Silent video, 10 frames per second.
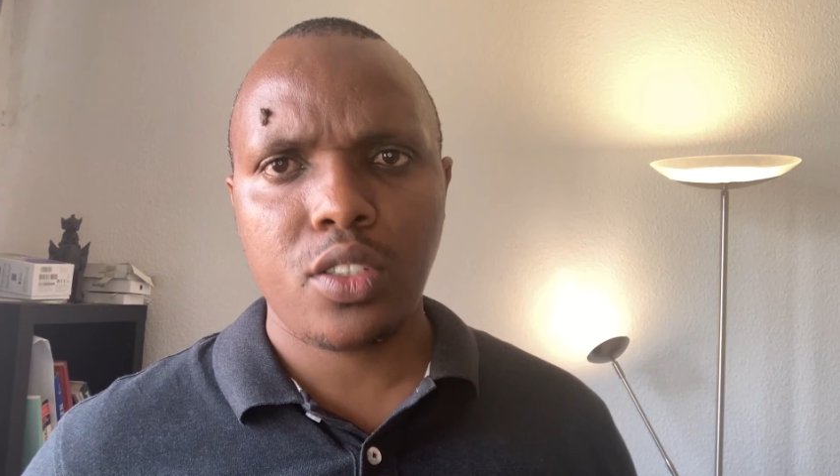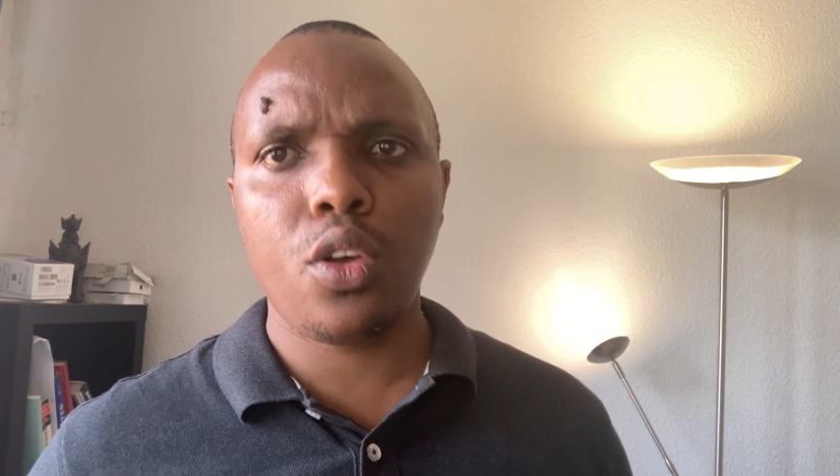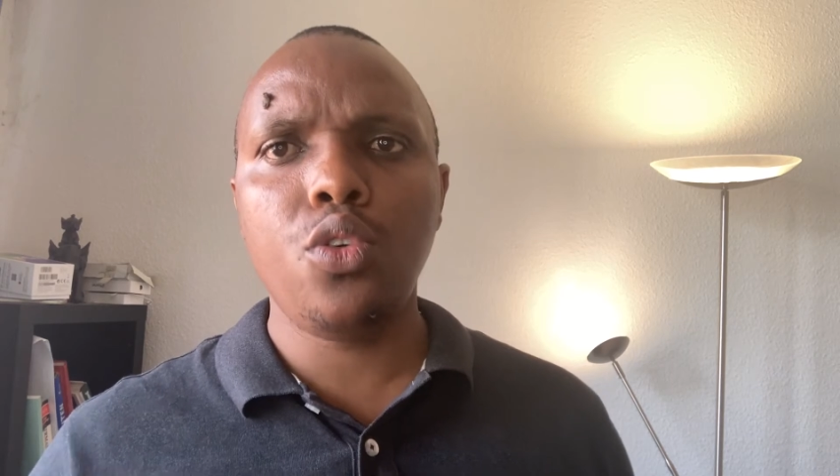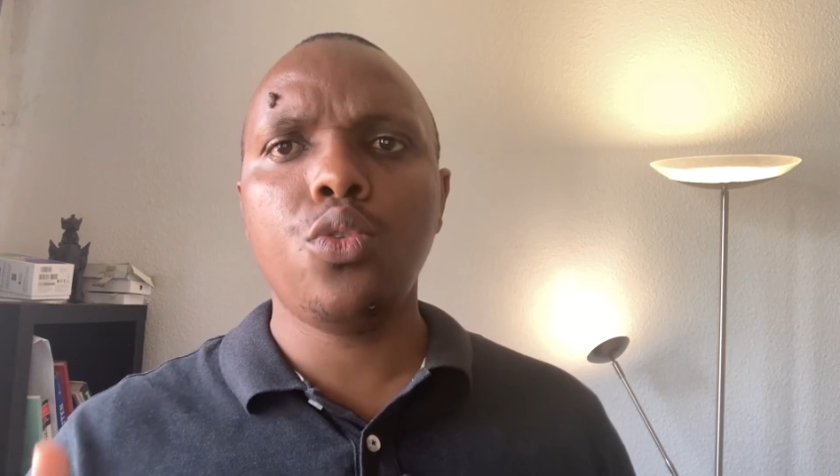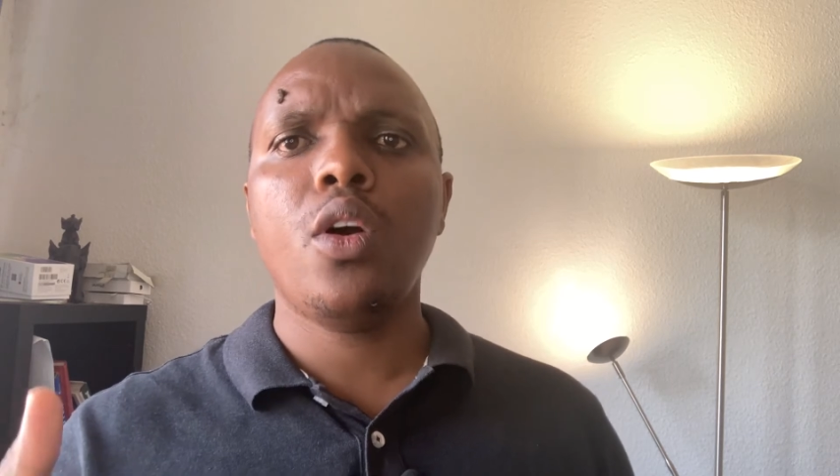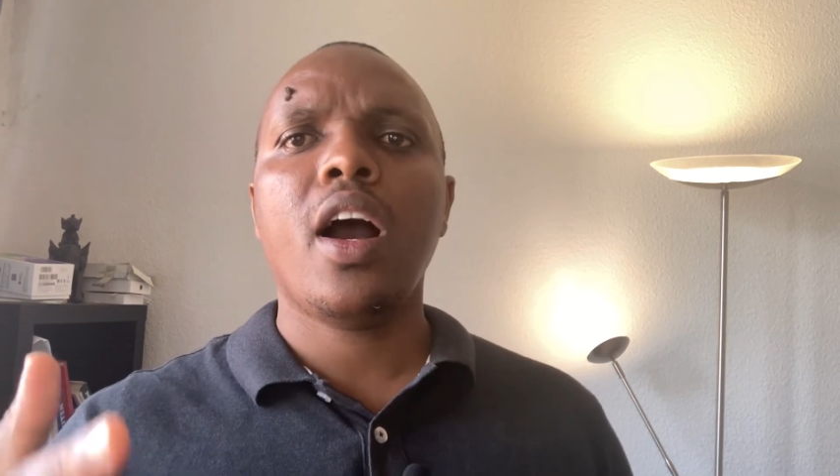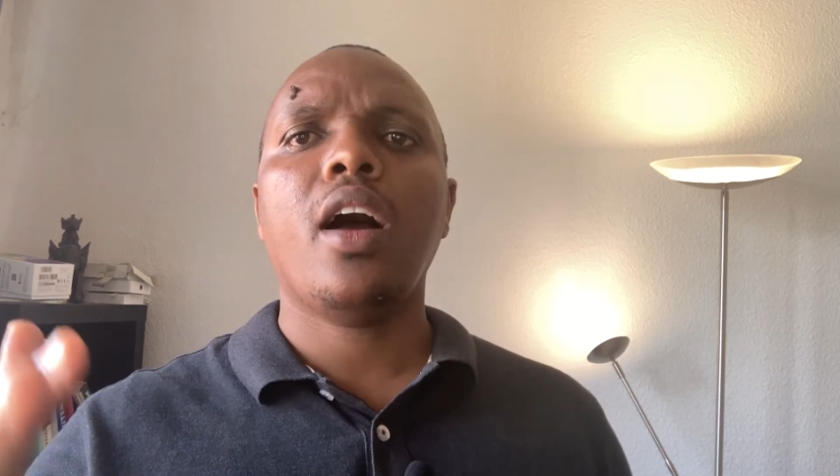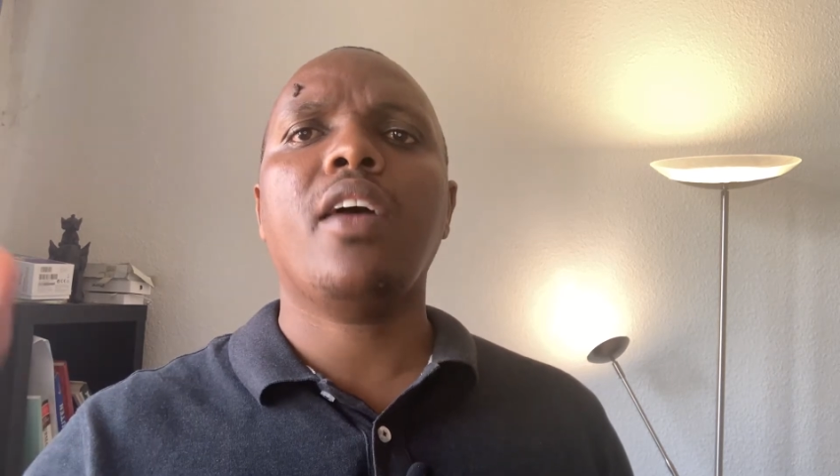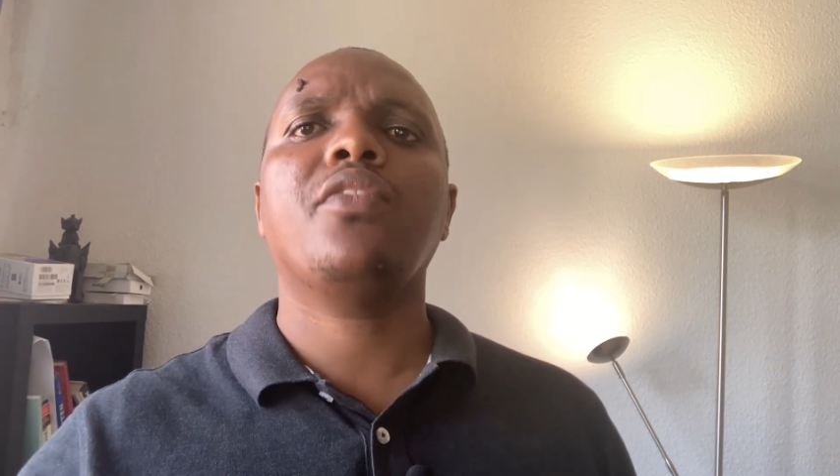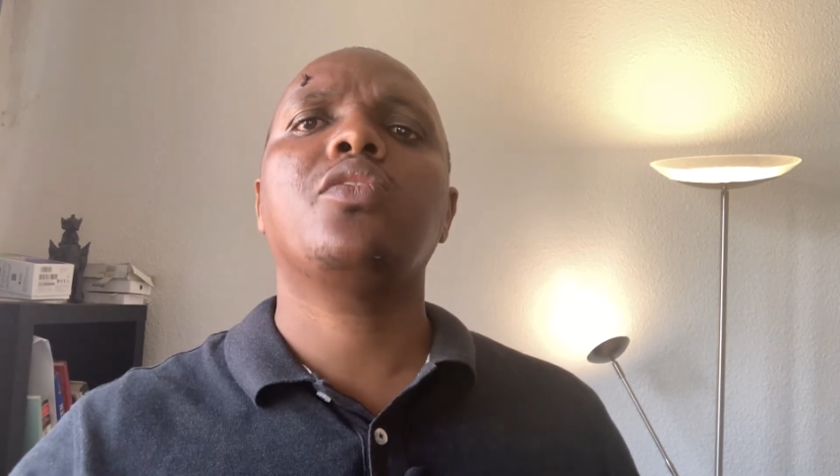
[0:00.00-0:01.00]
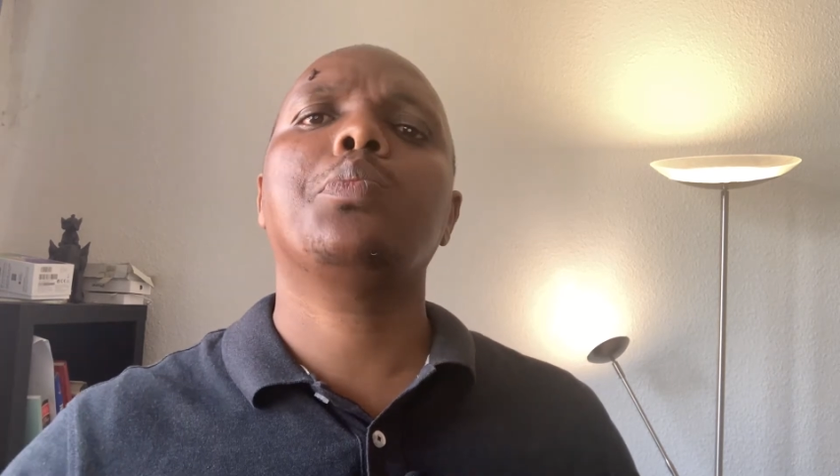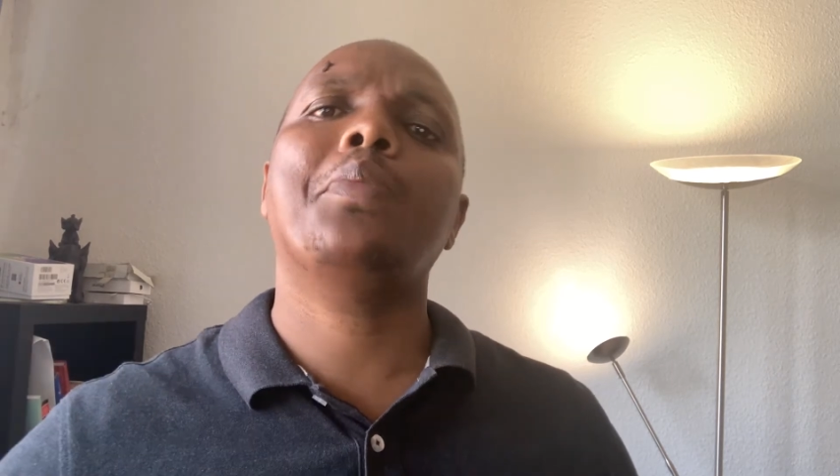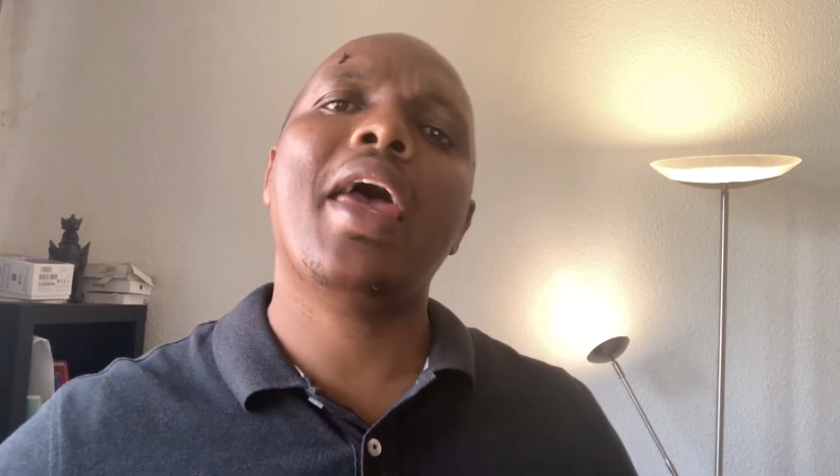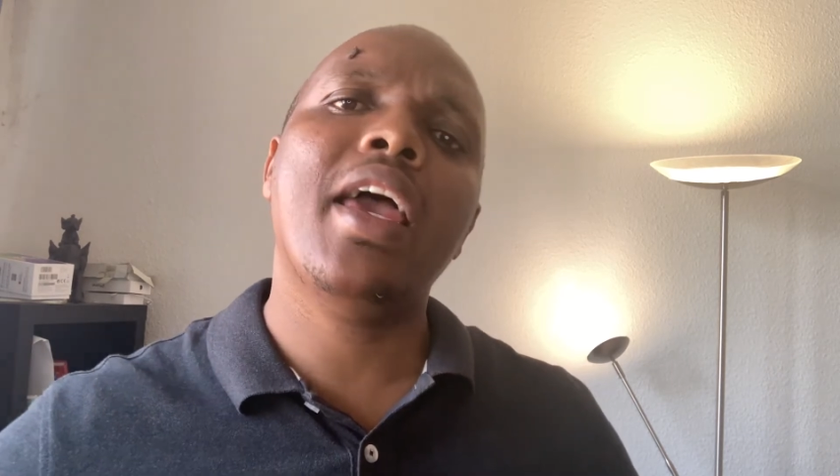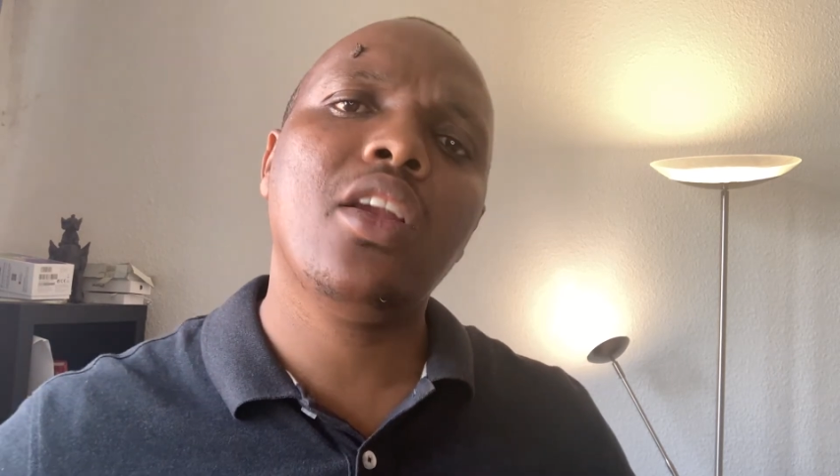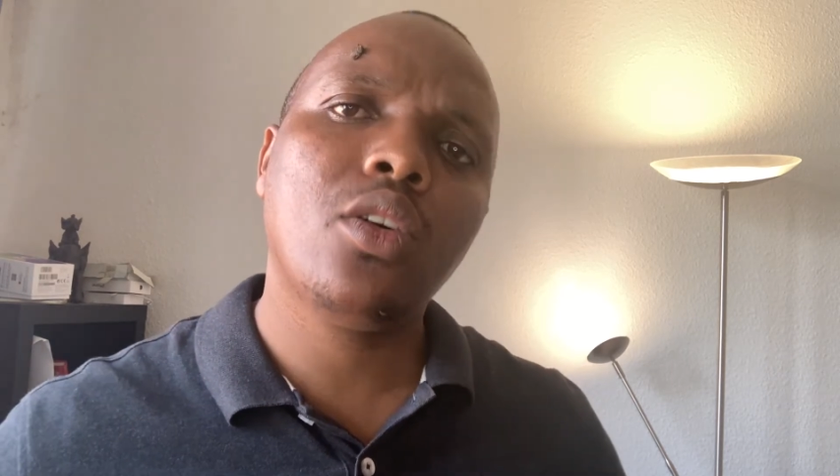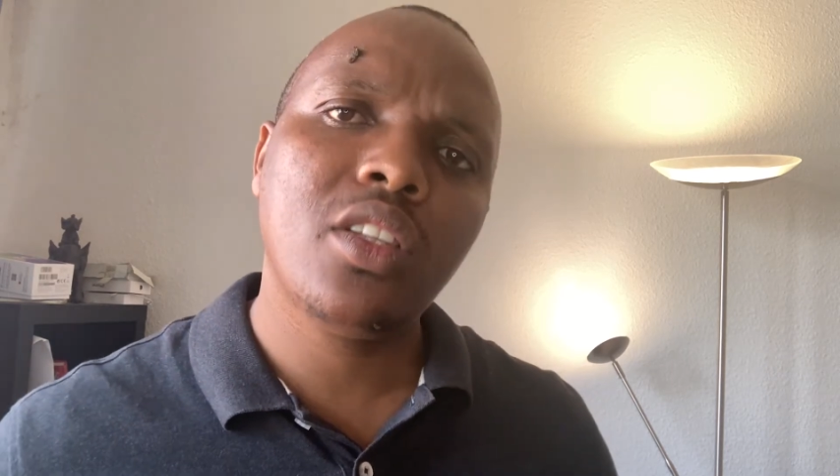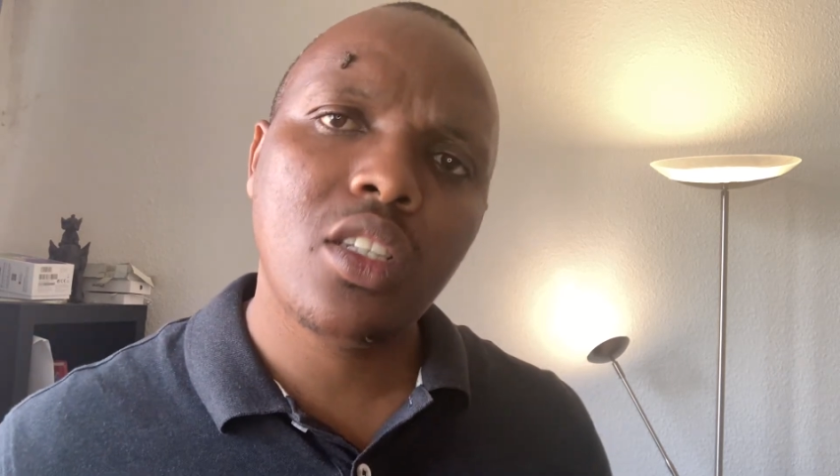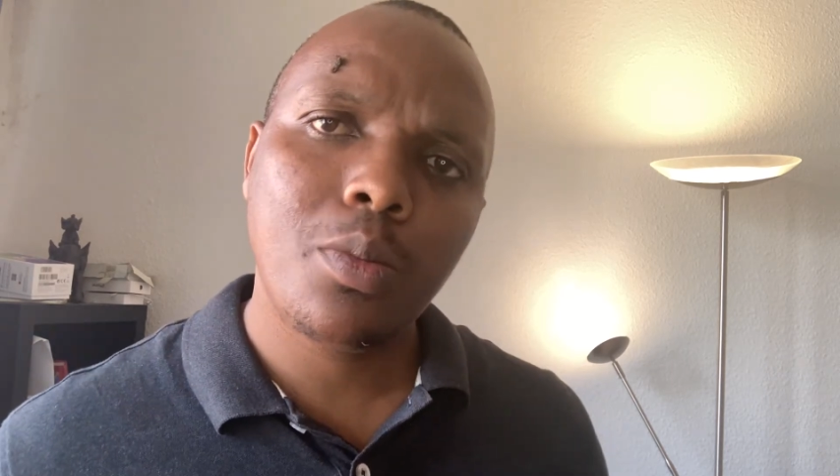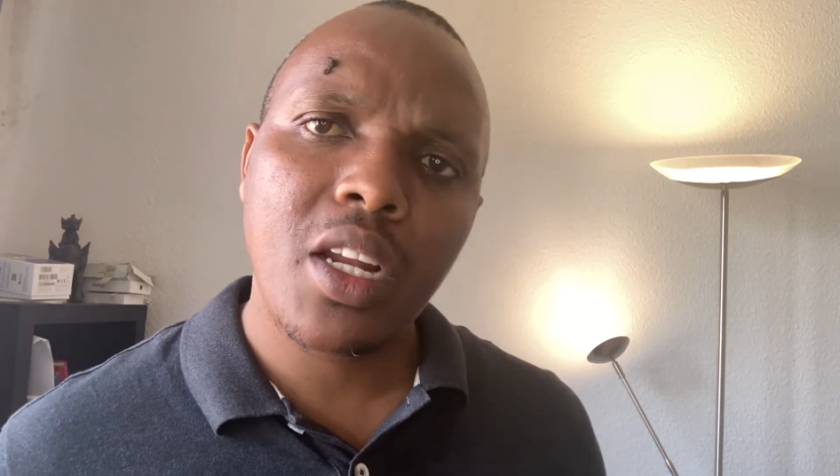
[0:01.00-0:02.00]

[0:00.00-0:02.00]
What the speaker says: So you have spent all this